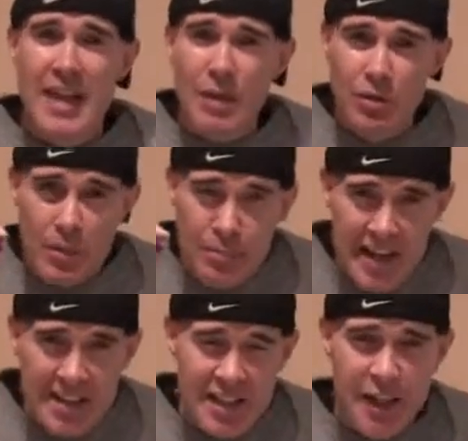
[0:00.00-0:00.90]
They were the
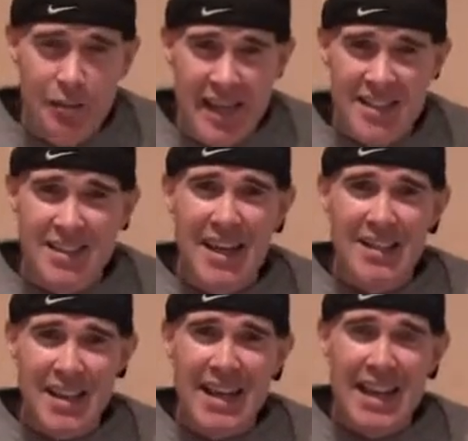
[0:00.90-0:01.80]
better team last
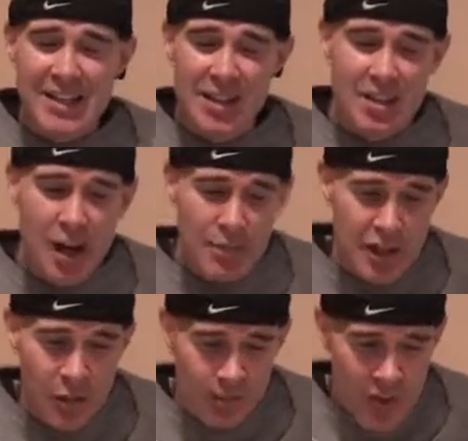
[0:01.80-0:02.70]
night. They get the
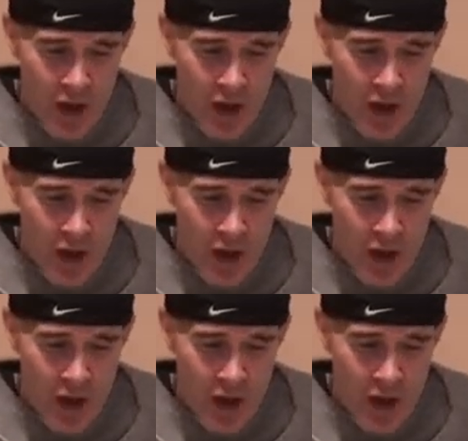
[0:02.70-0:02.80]
W.